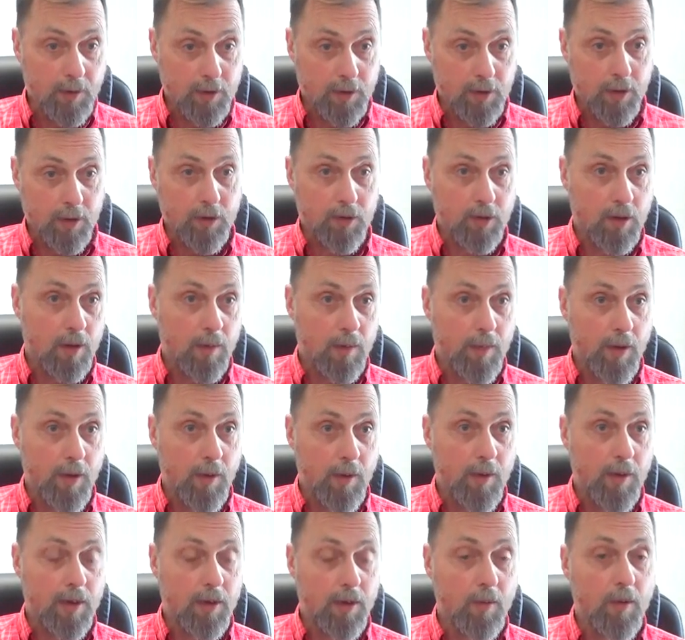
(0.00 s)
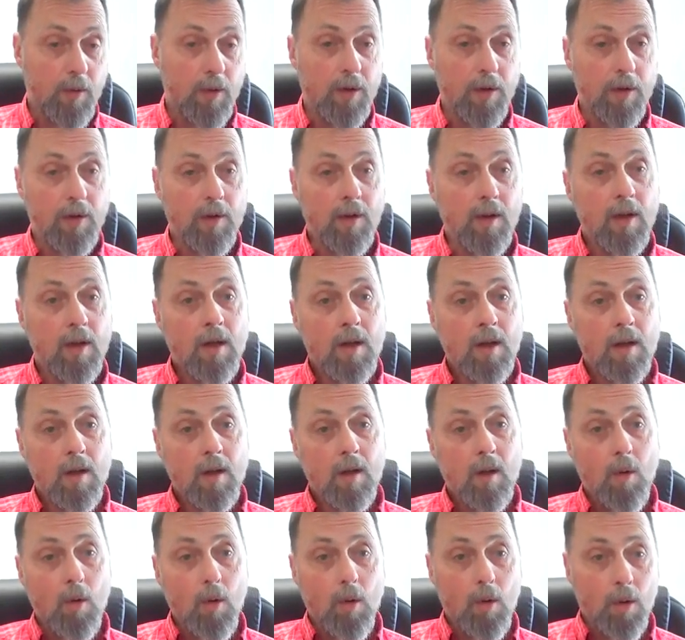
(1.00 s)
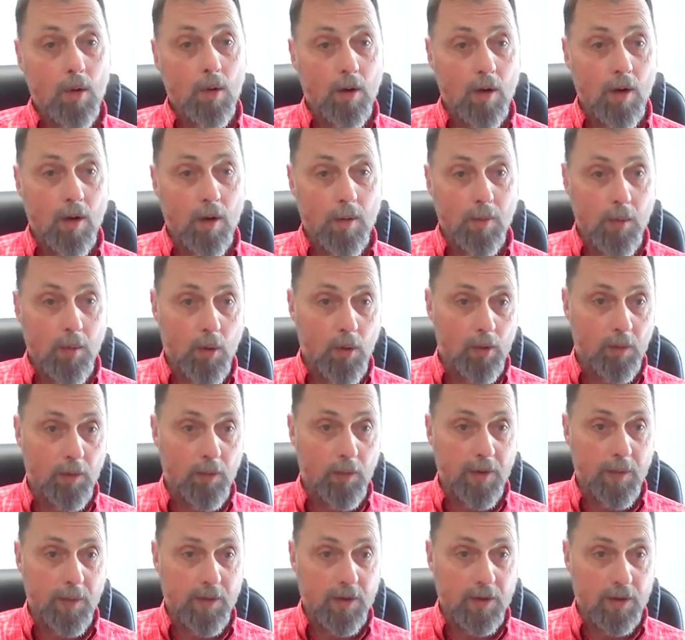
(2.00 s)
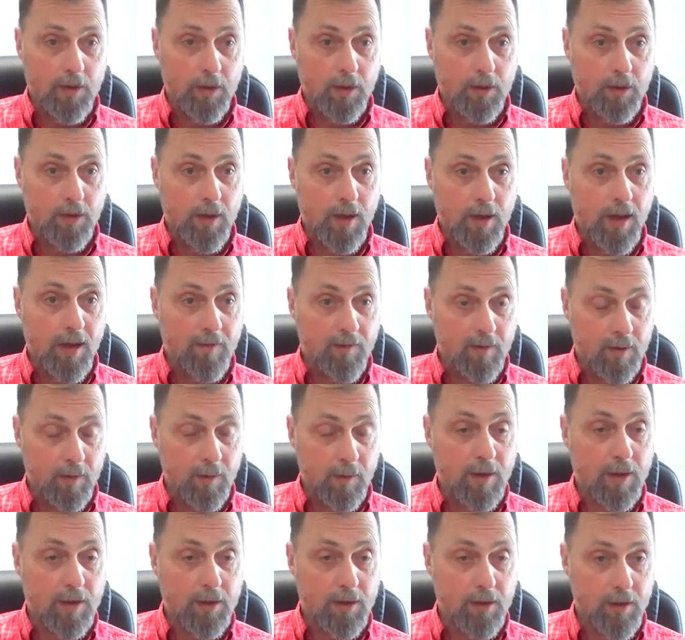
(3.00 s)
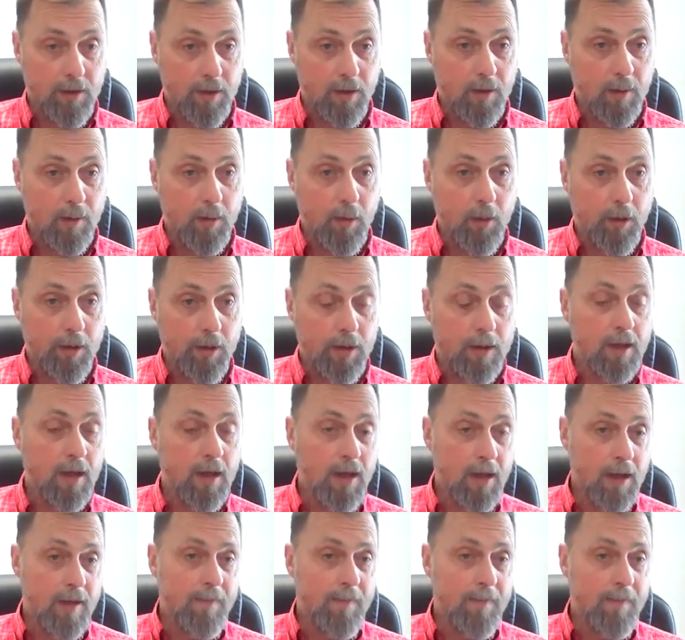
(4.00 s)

petition to probate a will, or on board with a petition to have an administrator appointed.